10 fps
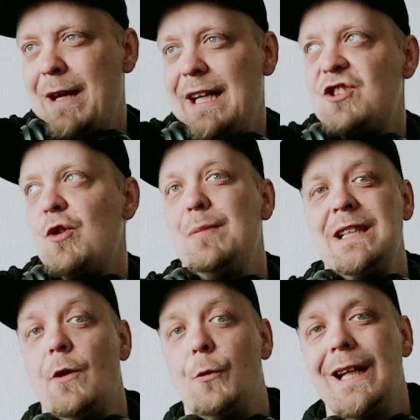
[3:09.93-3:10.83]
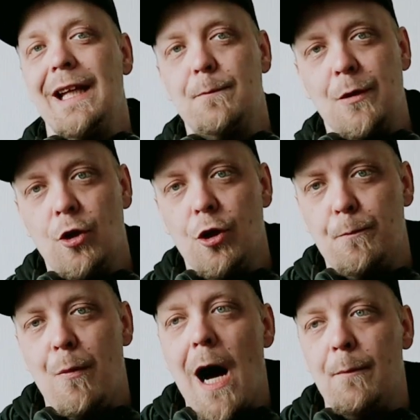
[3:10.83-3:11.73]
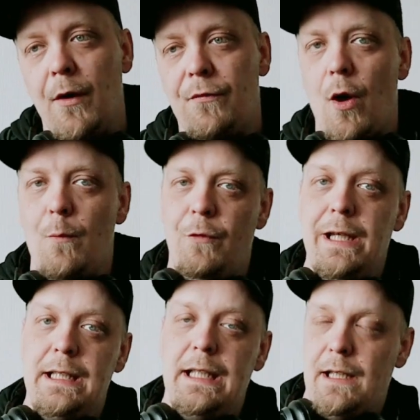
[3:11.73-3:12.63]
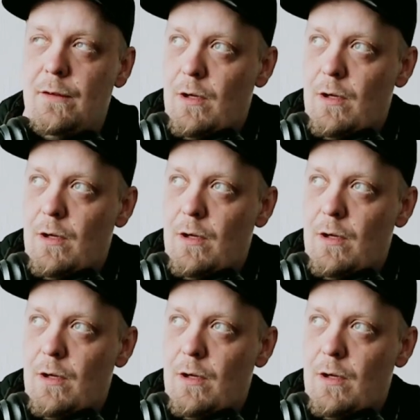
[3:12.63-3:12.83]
it to be a really good bomber for me.